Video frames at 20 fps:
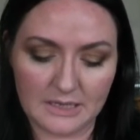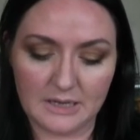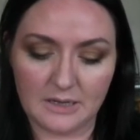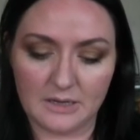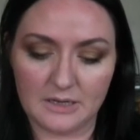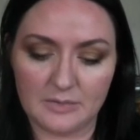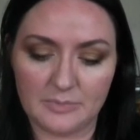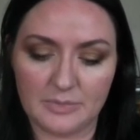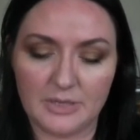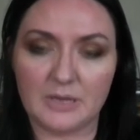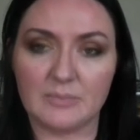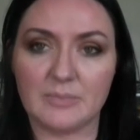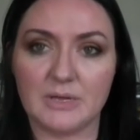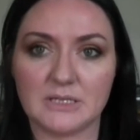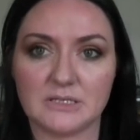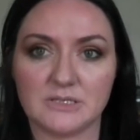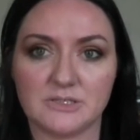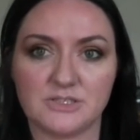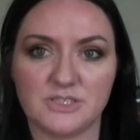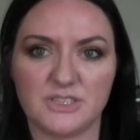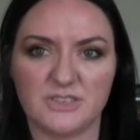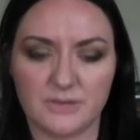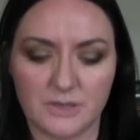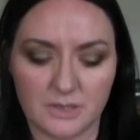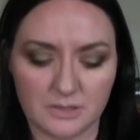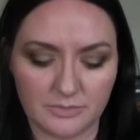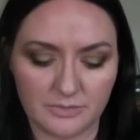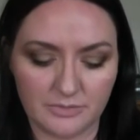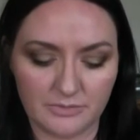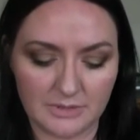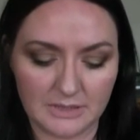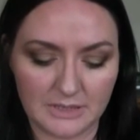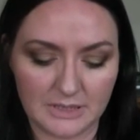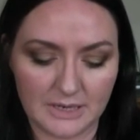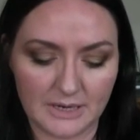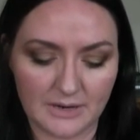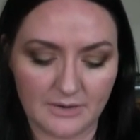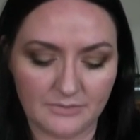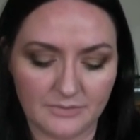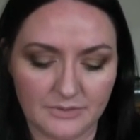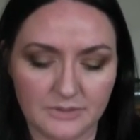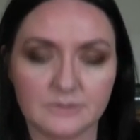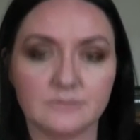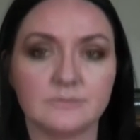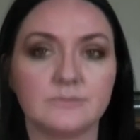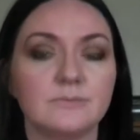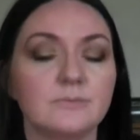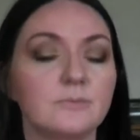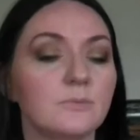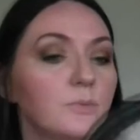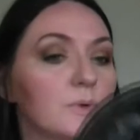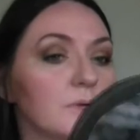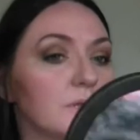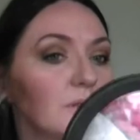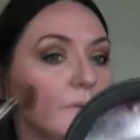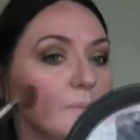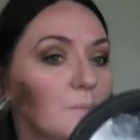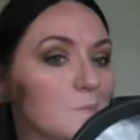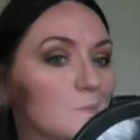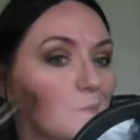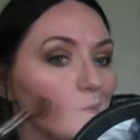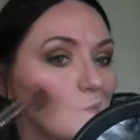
highly pigmented, so you've got to be really careful with them.